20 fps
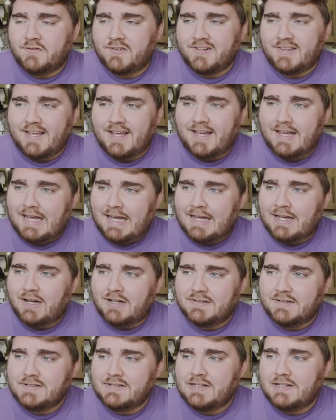For that, I
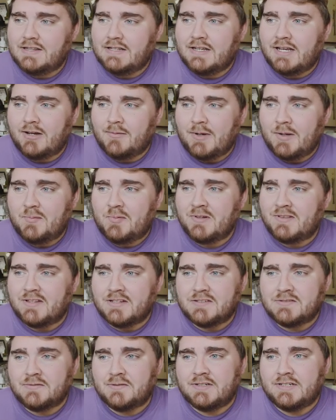honestly think I might put
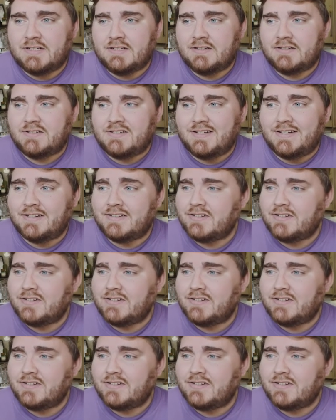this one in D